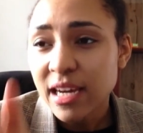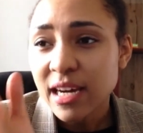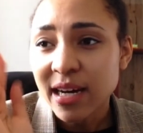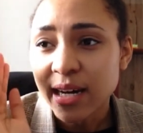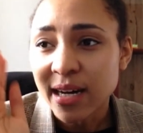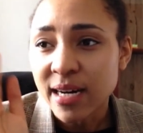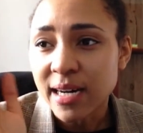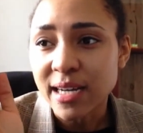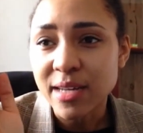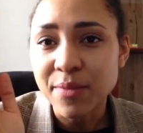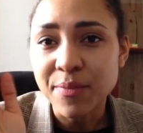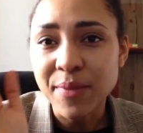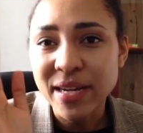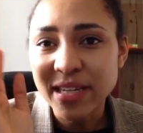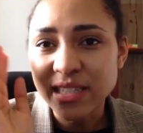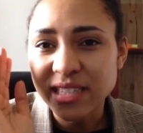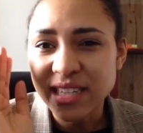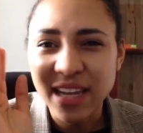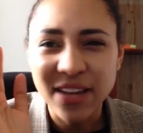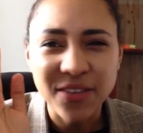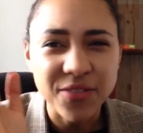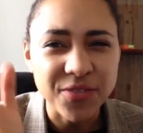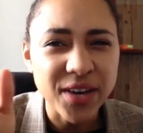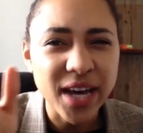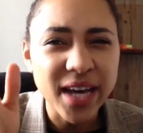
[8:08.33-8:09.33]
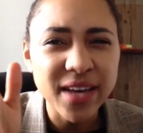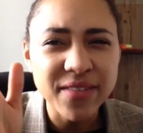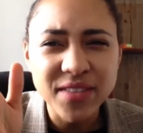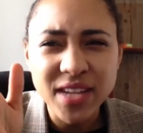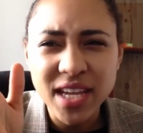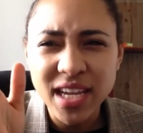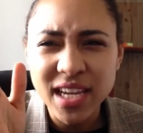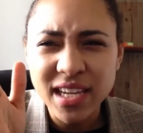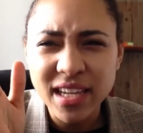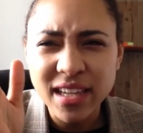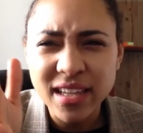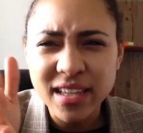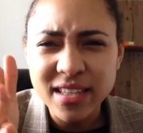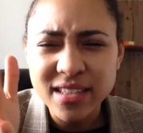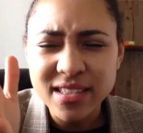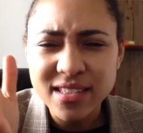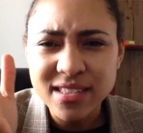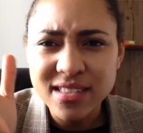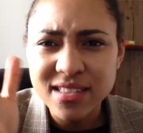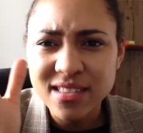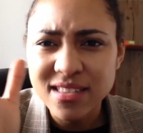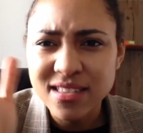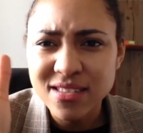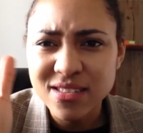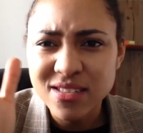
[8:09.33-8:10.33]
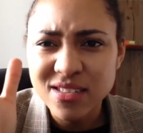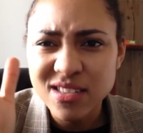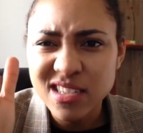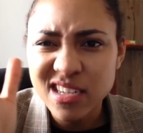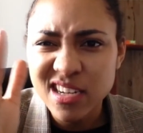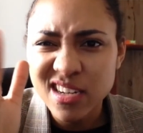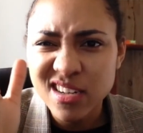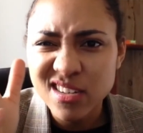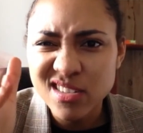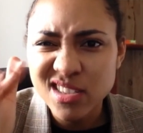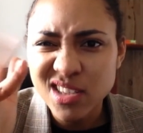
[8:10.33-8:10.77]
It might take 5 days, you know,